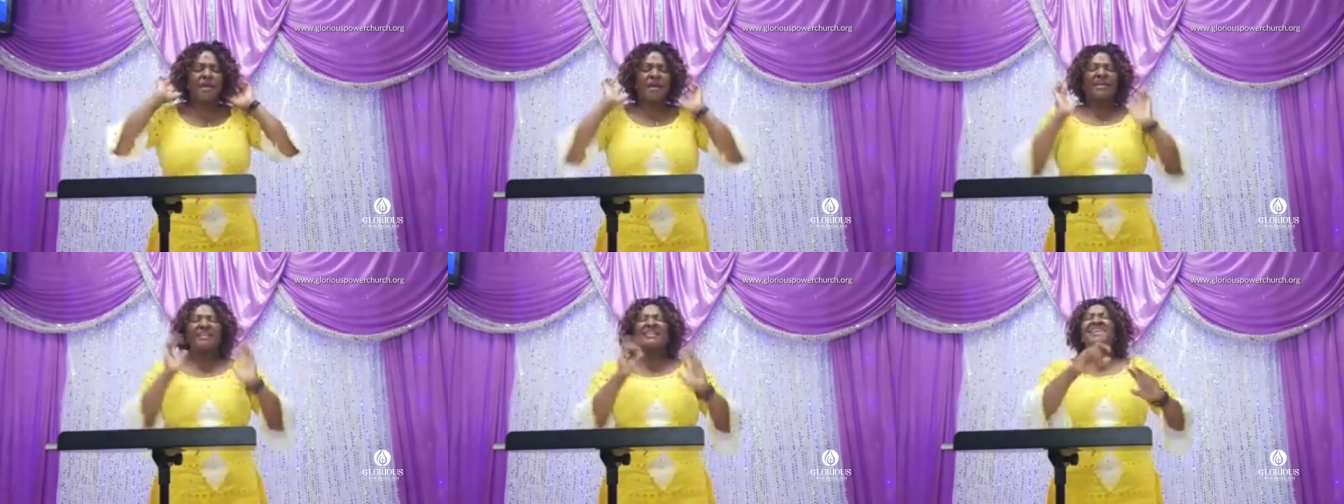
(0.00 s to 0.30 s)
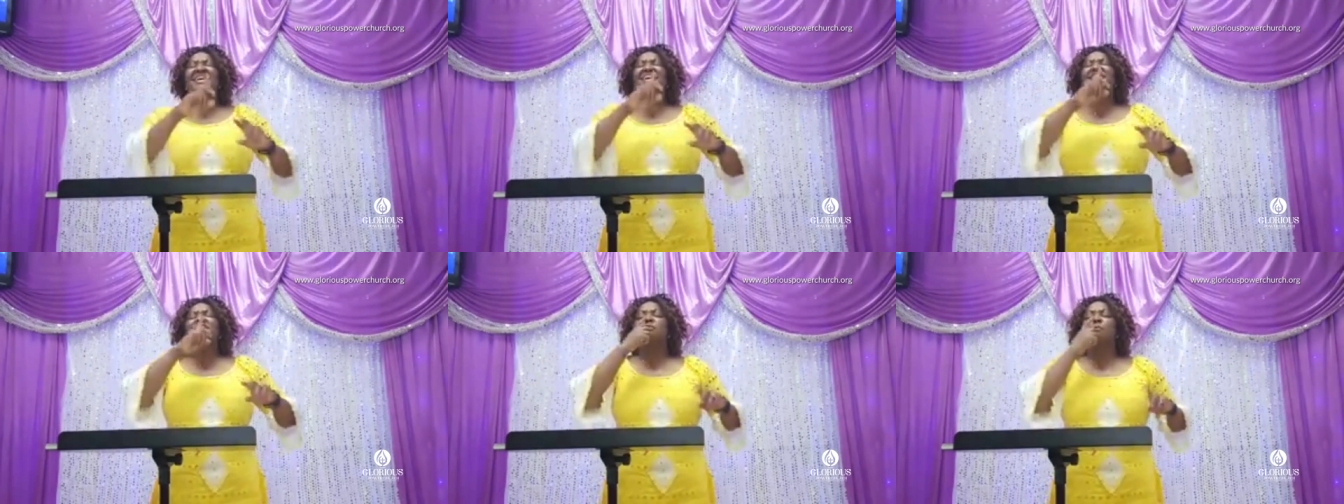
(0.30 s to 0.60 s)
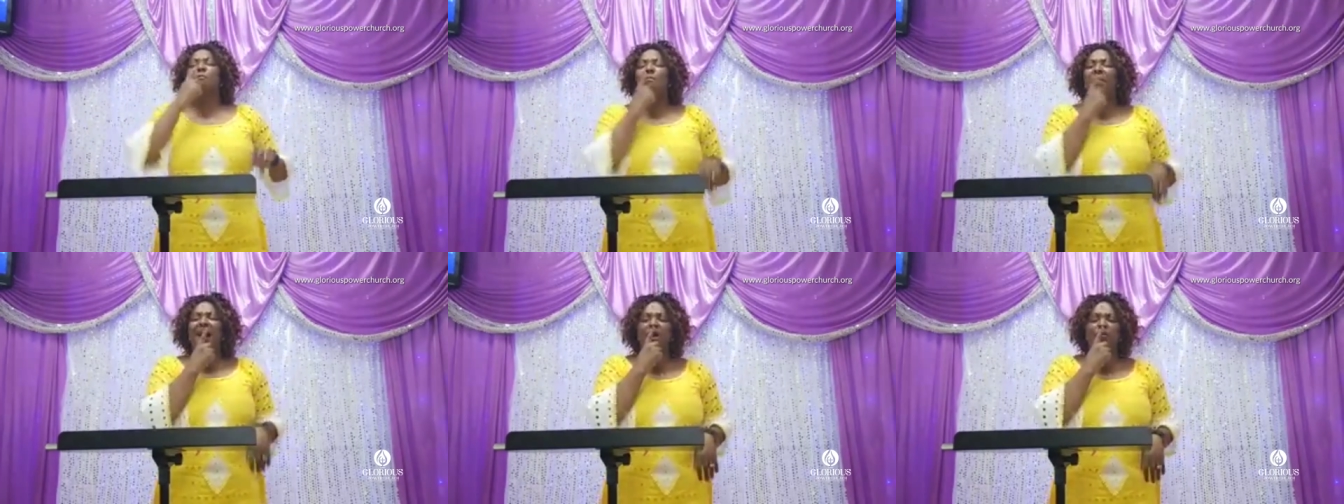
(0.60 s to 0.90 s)
Mm.
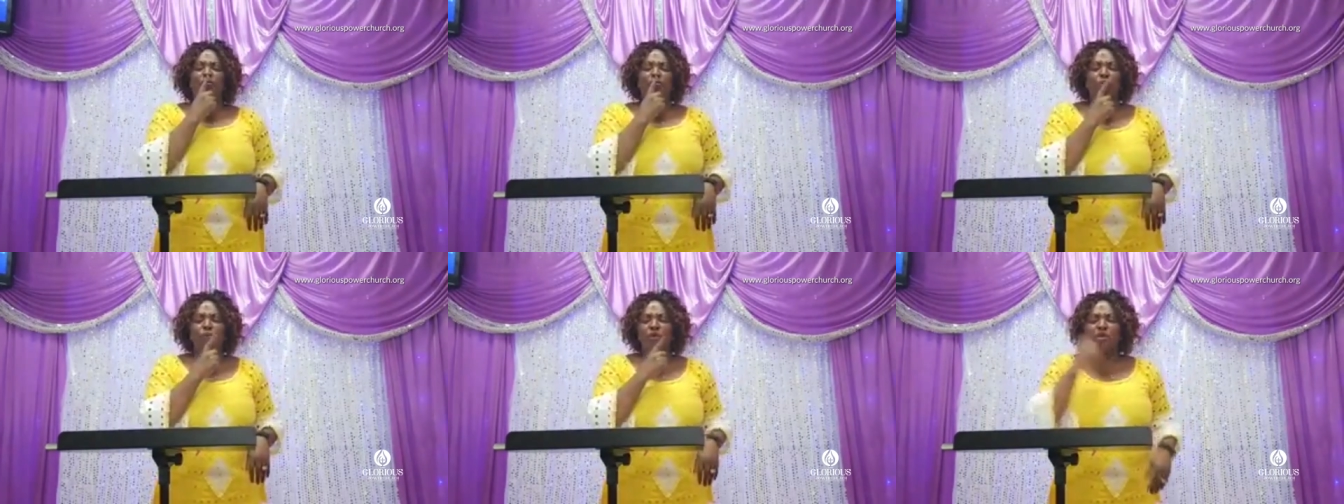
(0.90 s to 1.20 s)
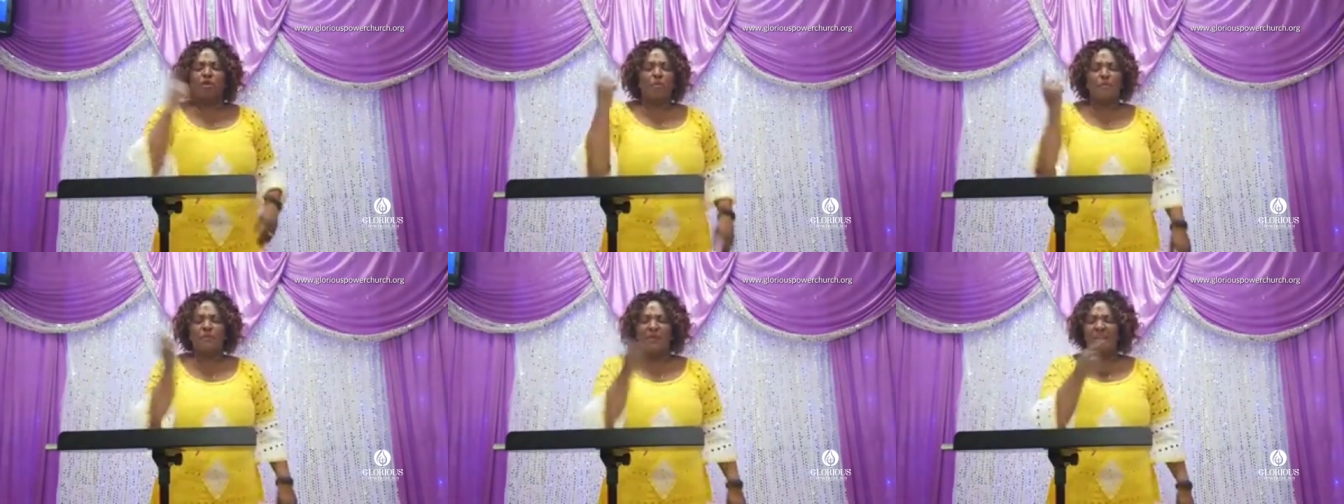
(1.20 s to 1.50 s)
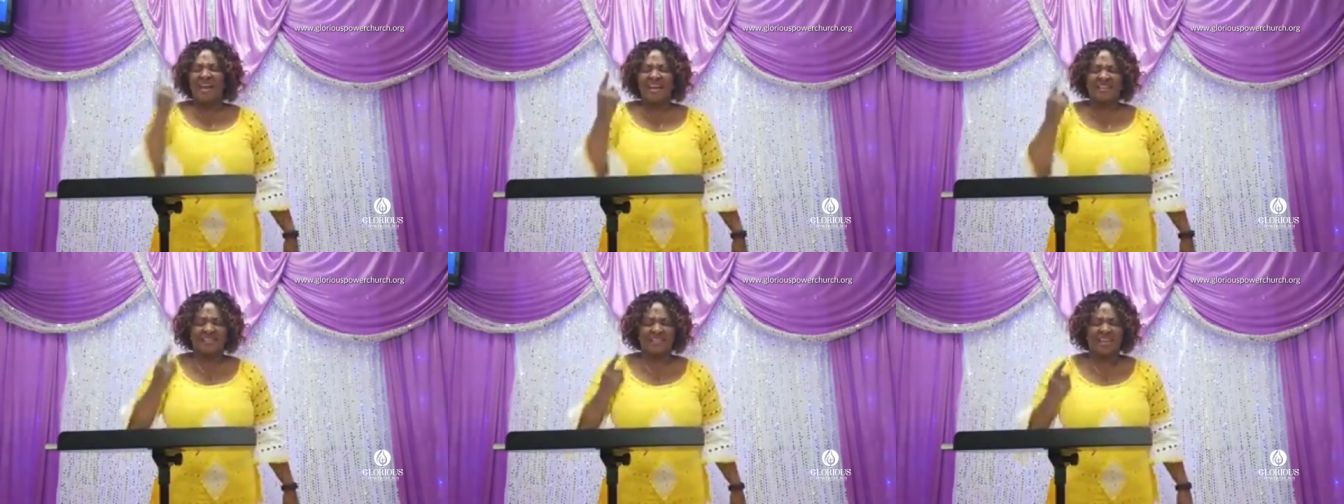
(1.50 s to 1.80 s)
This mouth will
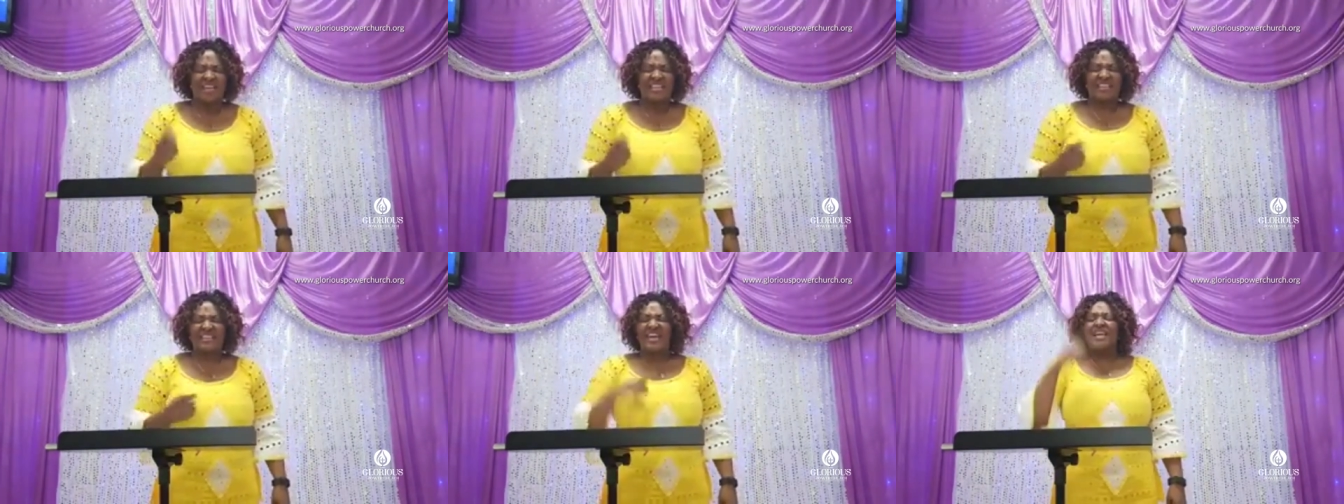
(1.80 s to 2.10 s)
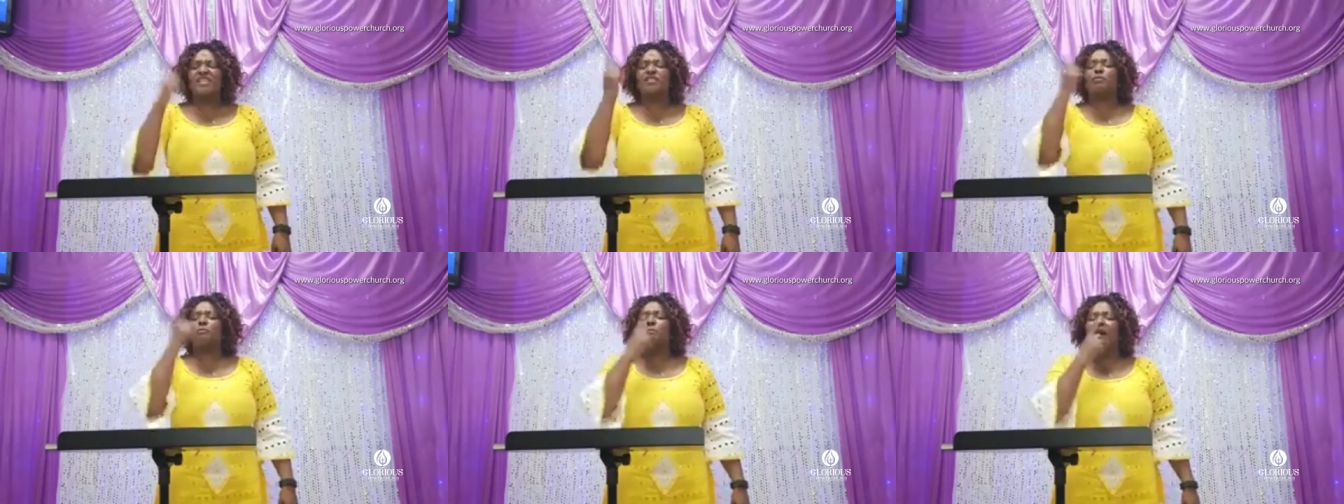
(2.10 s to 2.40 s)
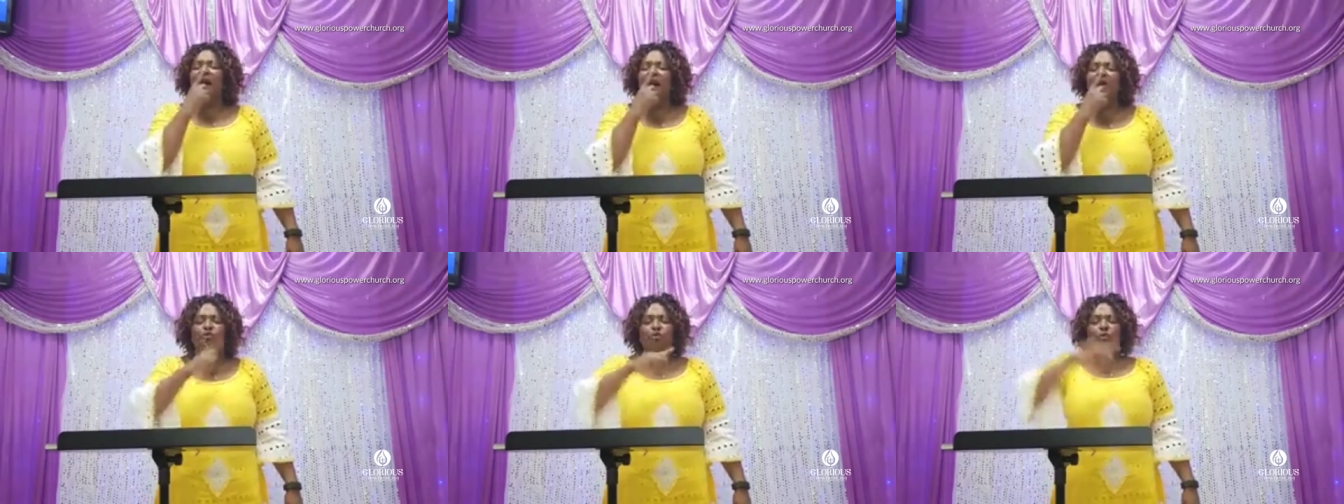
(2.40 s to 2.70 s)
bless. Amen. This
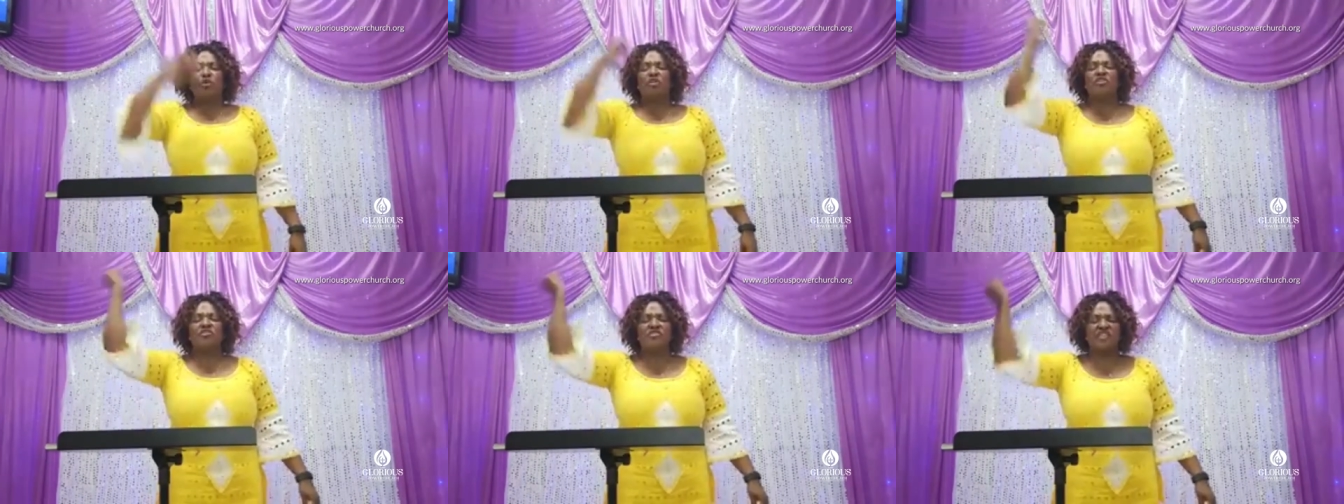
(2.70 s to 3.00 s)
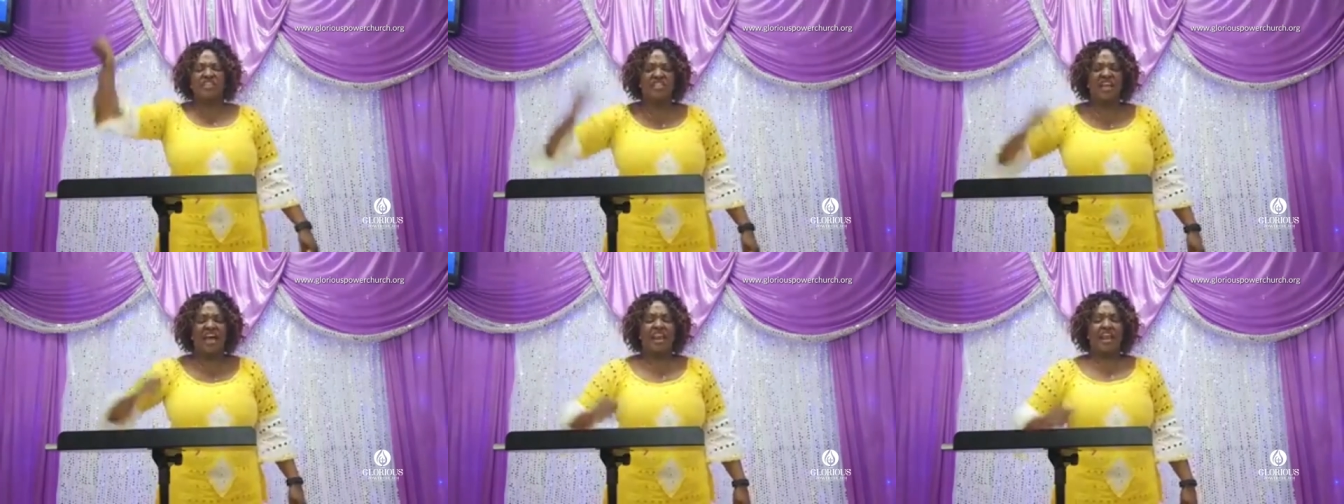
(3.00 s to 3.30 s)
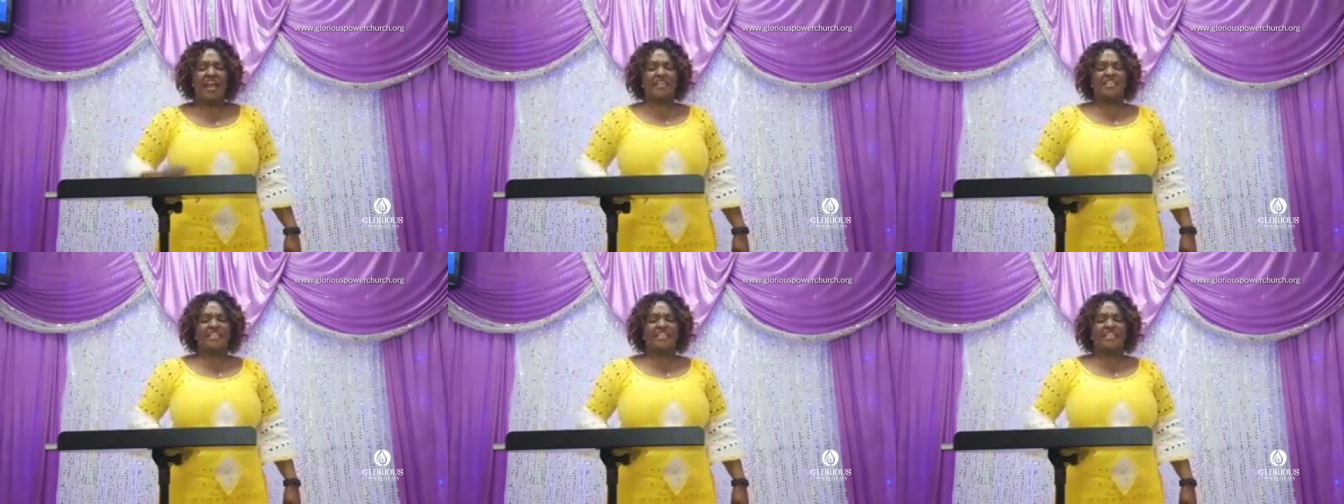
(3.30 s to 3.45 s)
mouth will resurrect.